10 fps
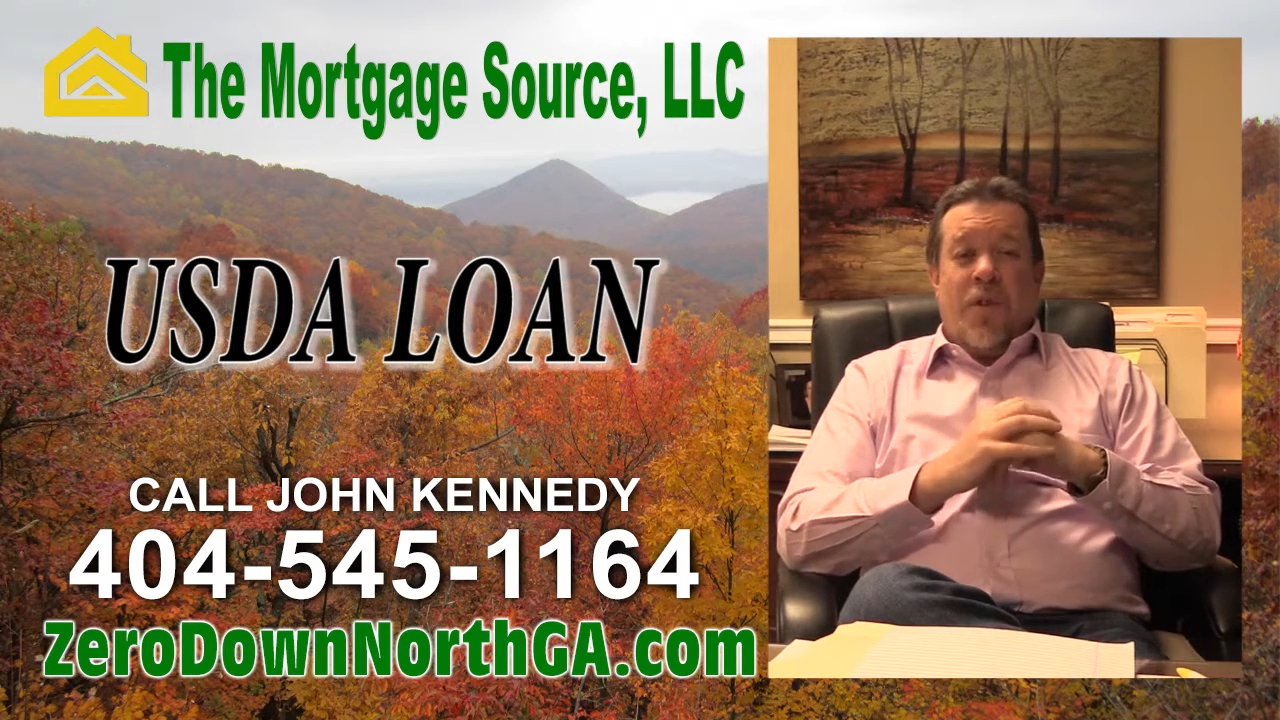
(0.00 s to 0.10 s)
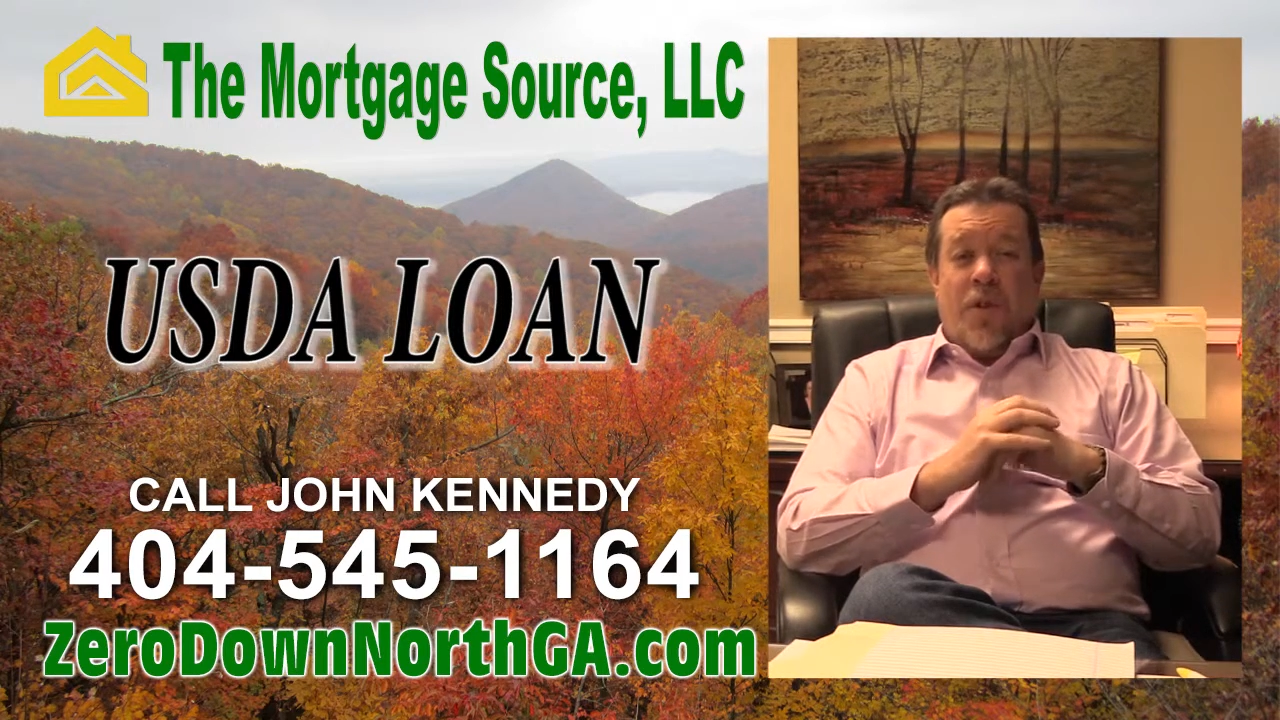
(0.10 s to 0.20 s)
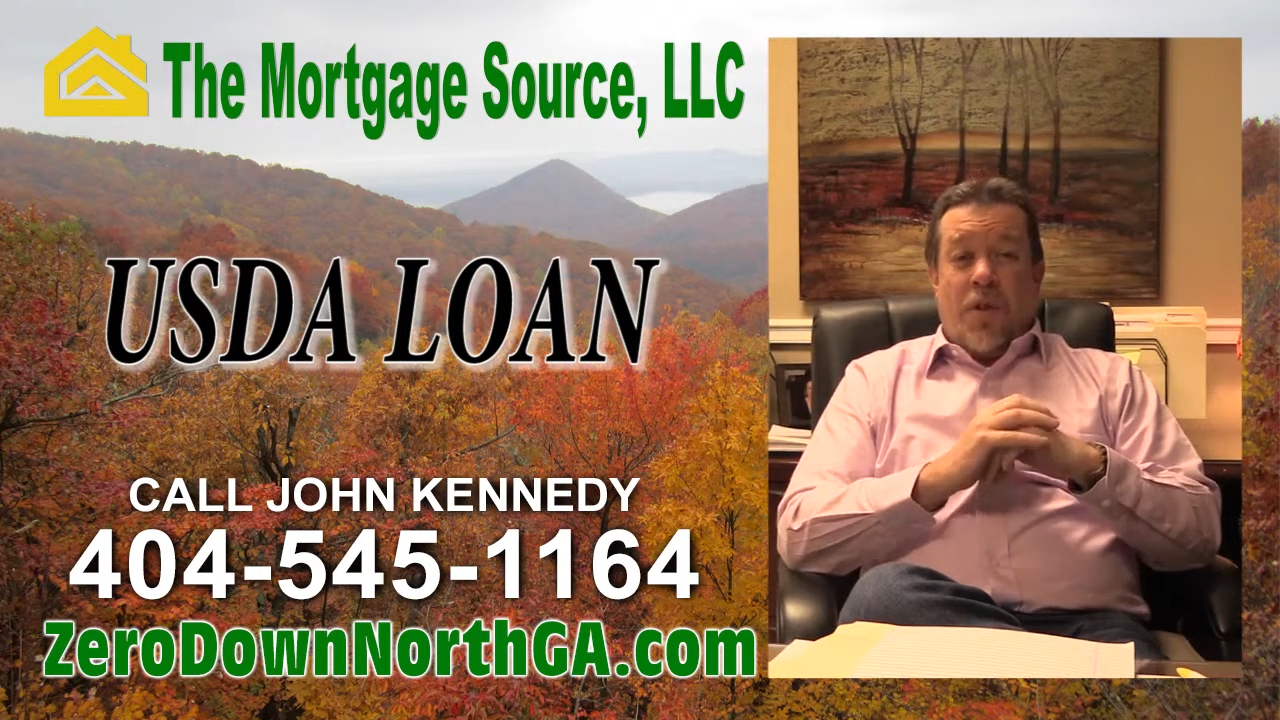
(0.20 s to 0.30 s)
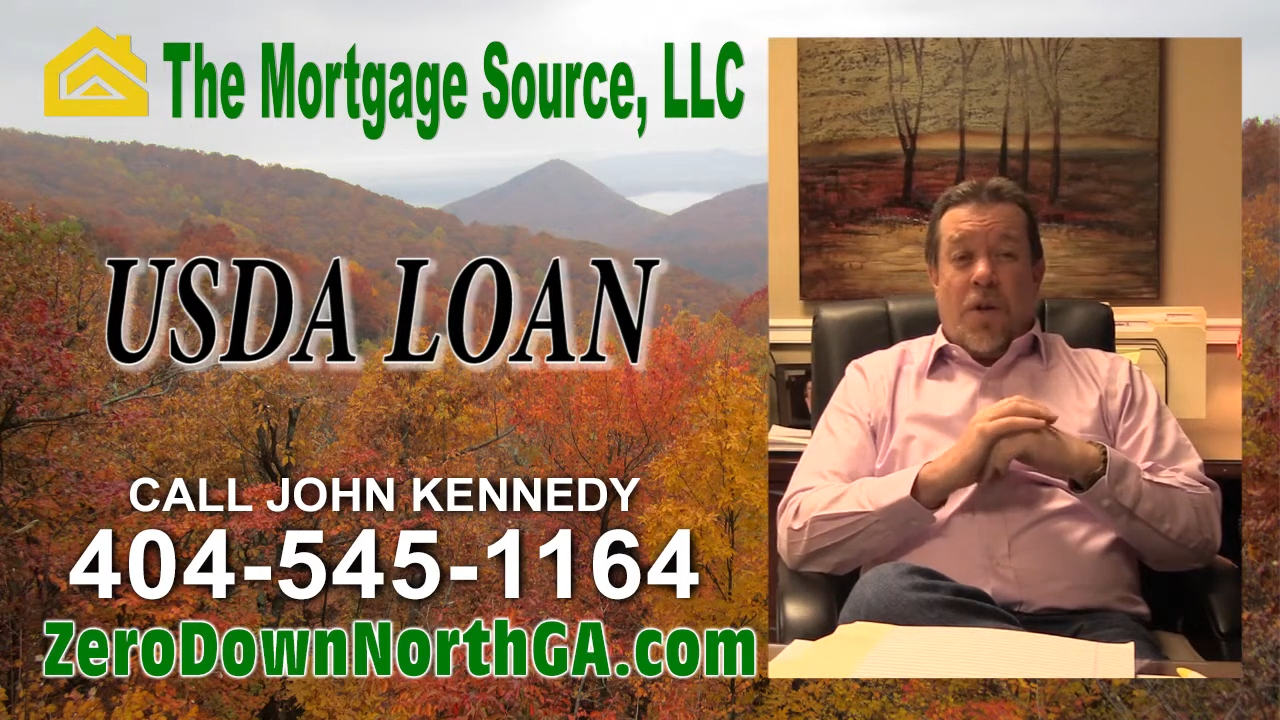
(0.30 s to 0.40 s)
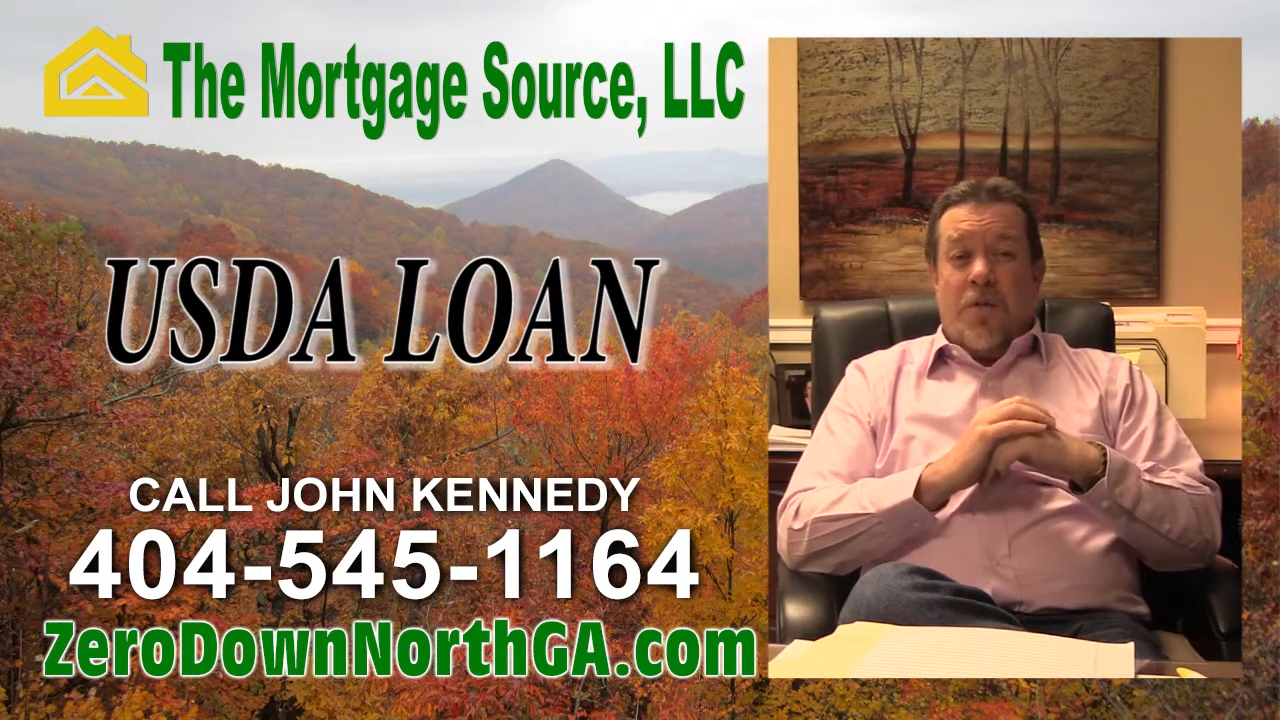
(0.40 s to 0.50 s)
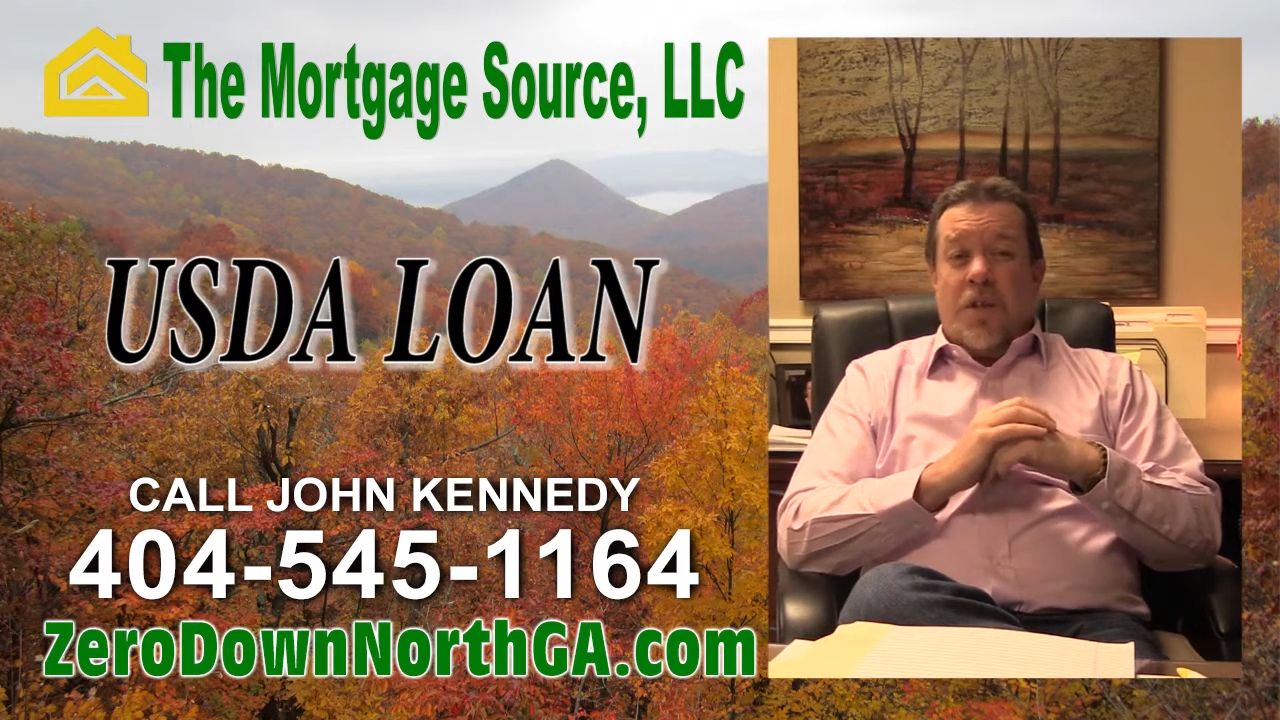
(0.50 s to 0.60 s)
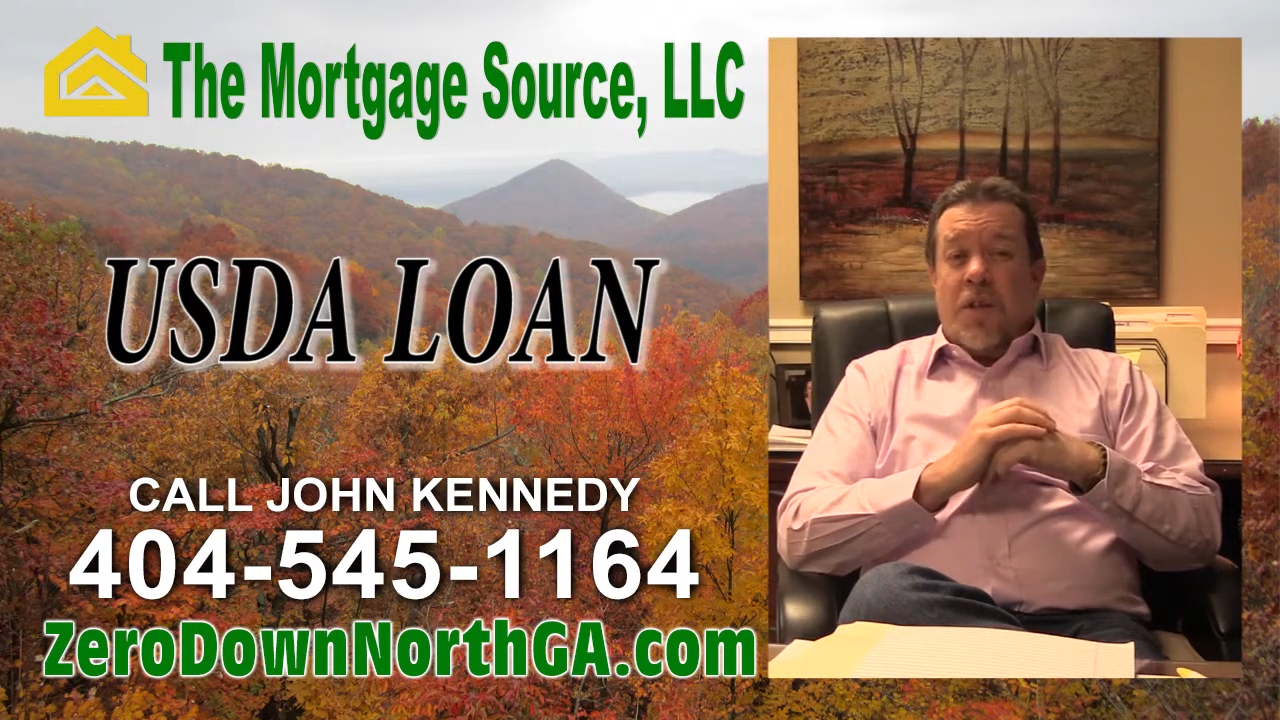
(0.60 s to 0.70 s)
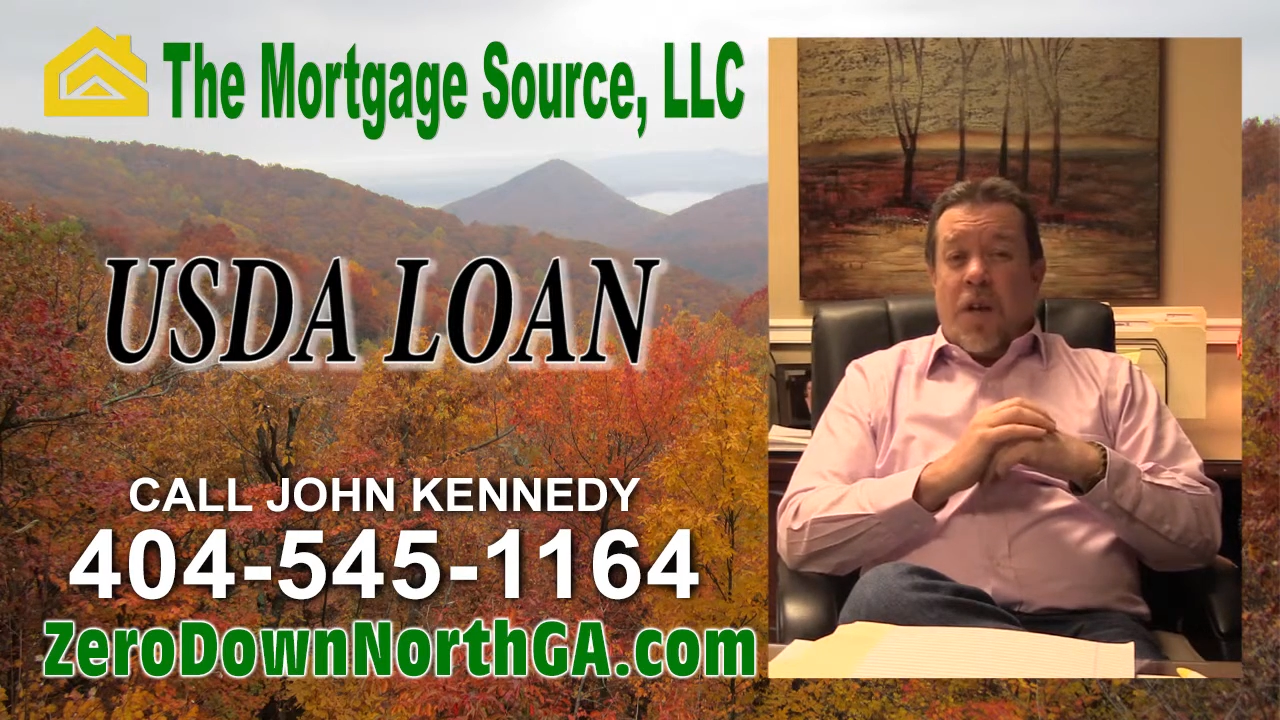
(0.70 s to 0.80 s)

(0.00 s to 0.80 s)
the closing